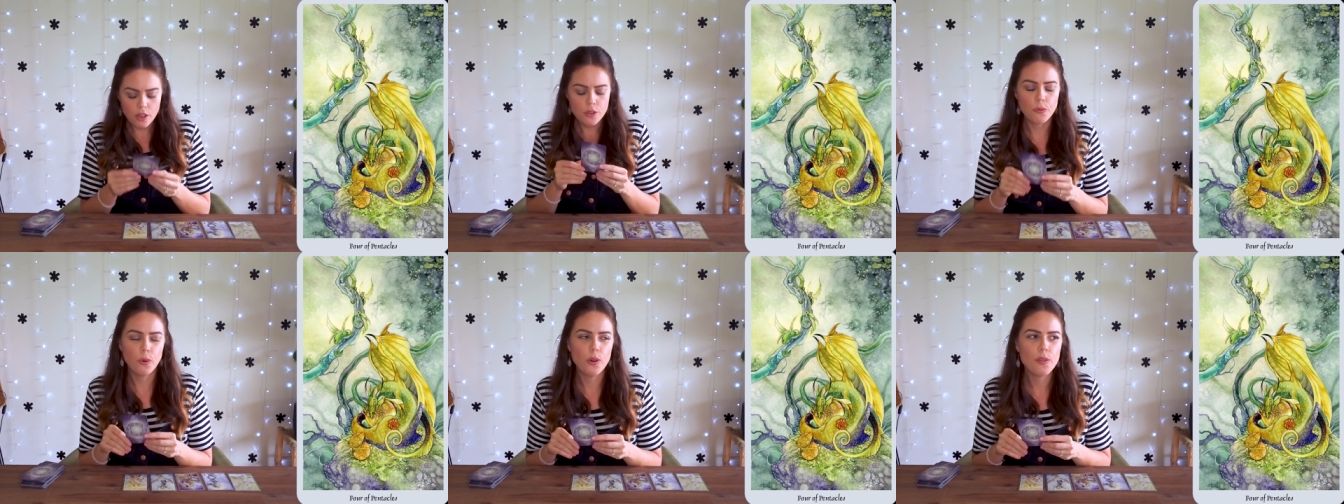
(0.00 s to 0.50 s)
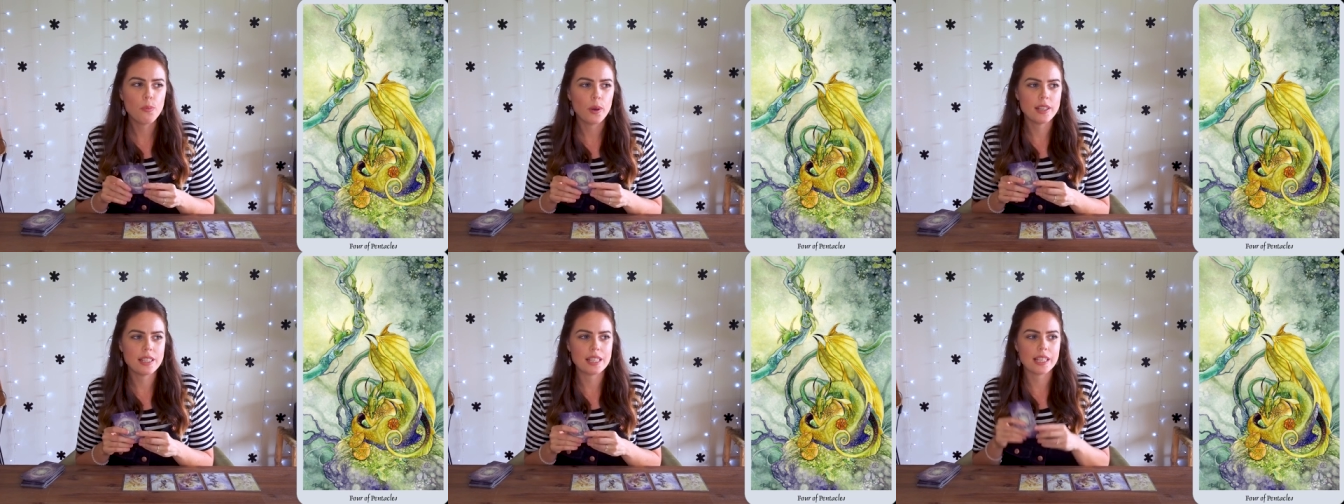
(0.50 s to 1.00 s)
the Four of
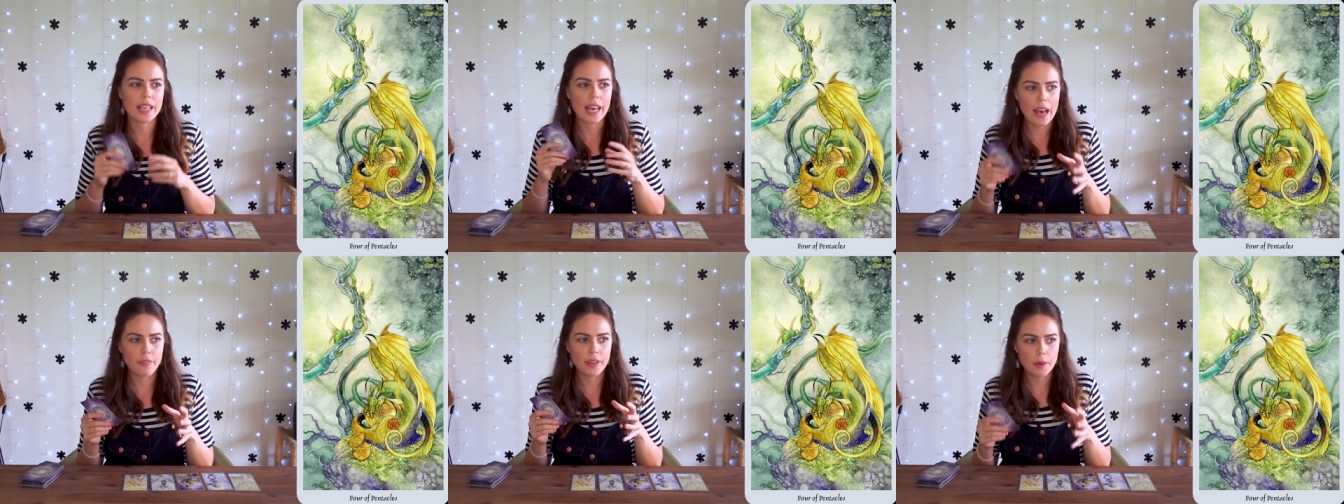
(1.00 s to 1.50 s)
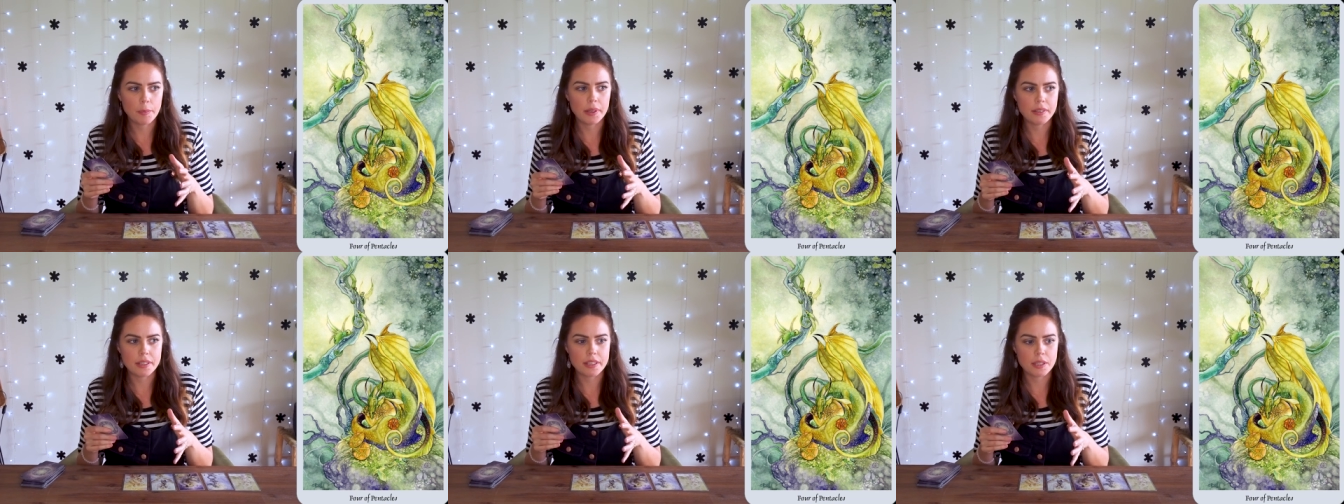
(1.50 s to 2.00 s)
Wands is like having
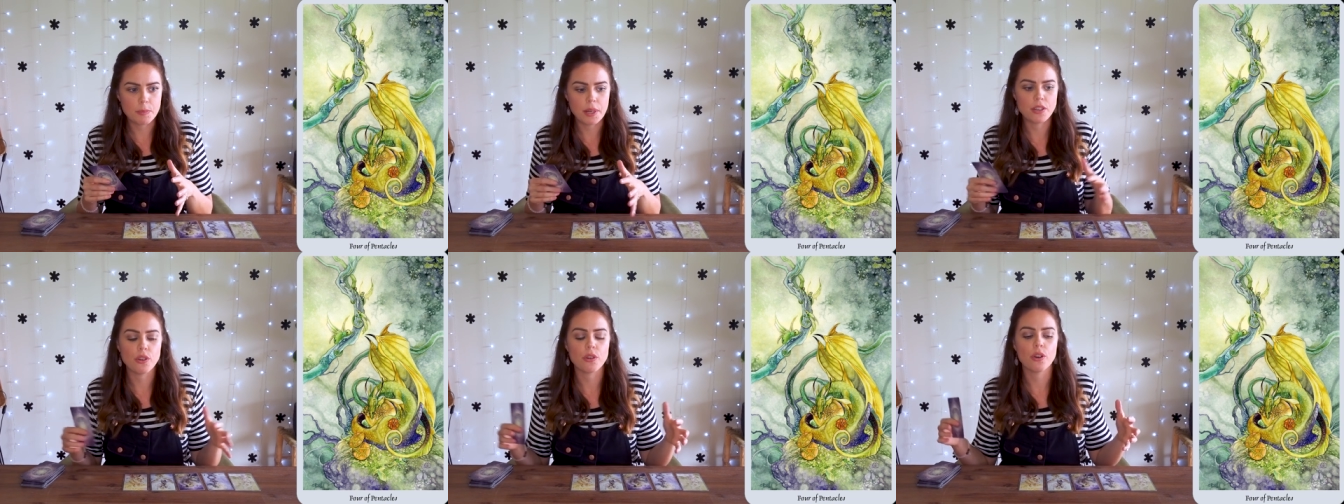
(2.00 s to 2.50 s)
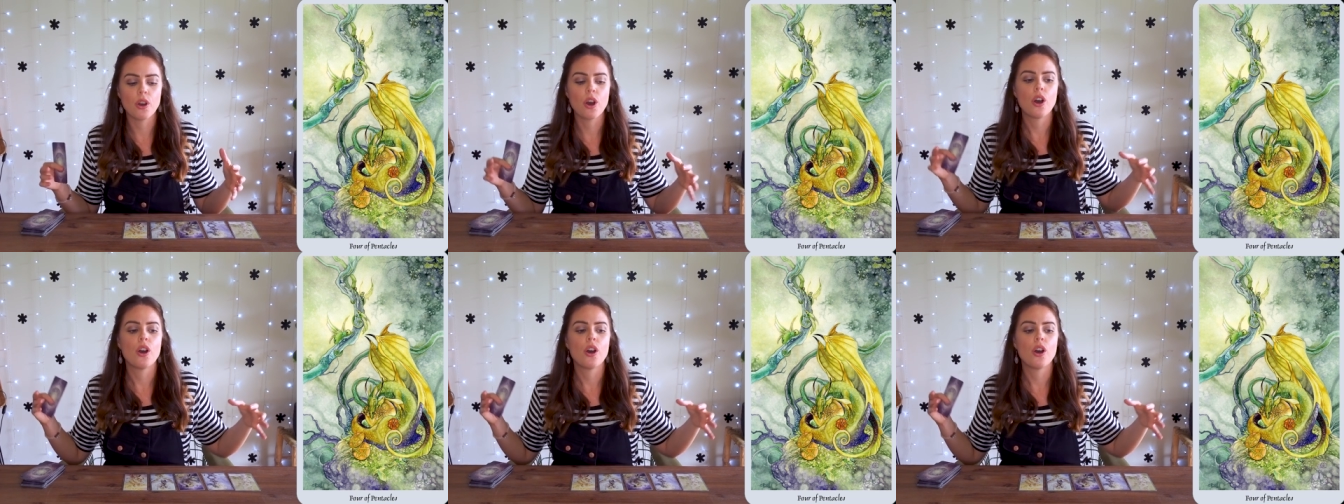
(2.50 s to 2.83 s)
abundance, but you're